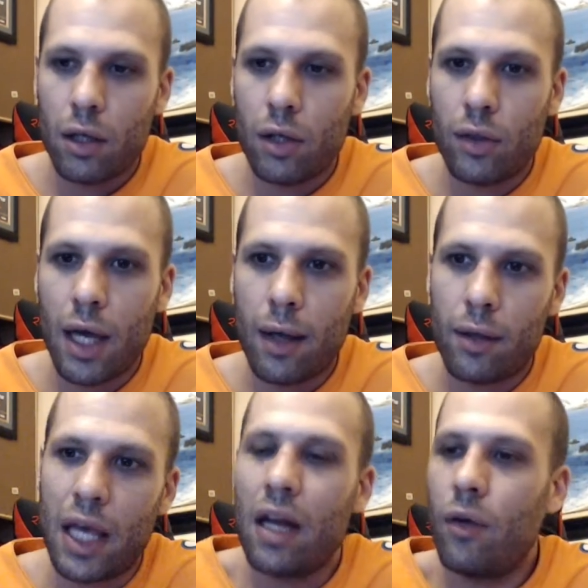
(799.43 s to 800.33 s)

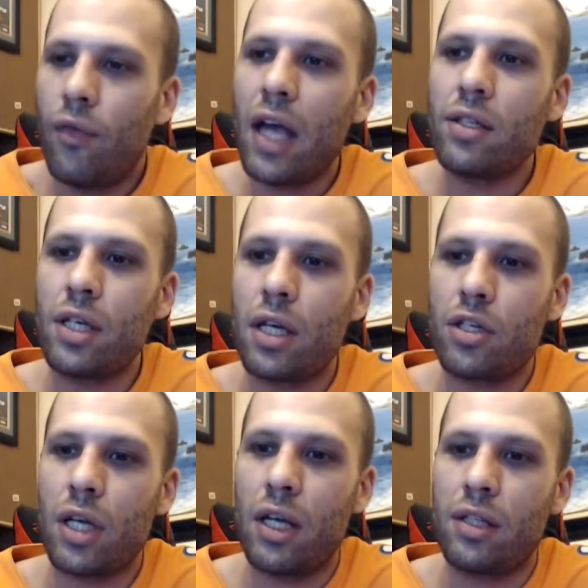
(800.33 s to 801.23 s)
that
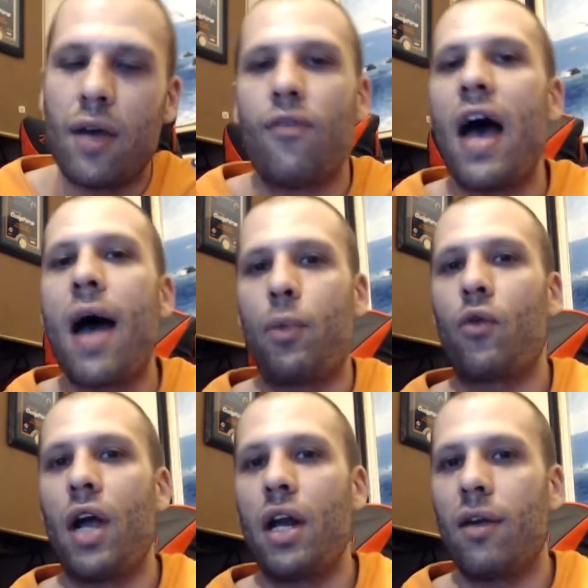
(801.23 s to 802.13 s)
advantage is
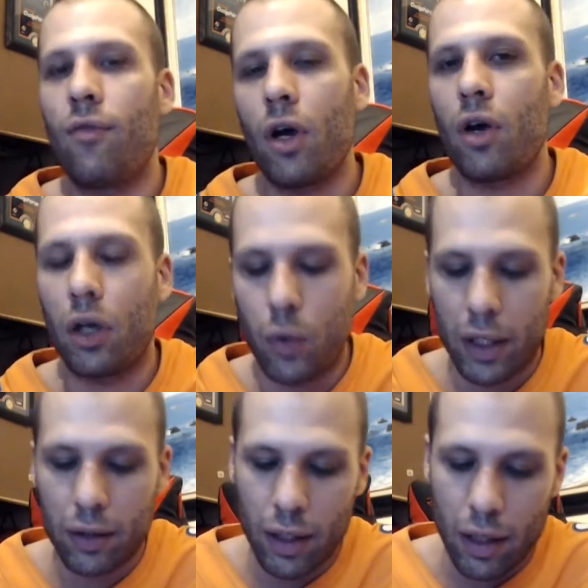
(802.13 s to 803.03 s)
evaporating very
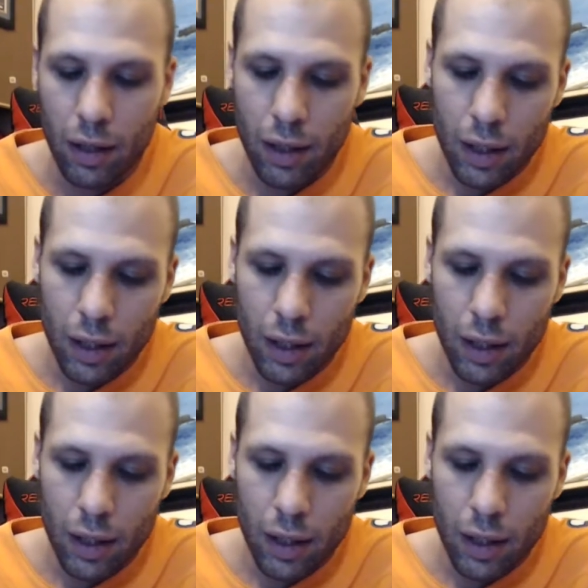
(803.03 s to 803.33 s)
quickly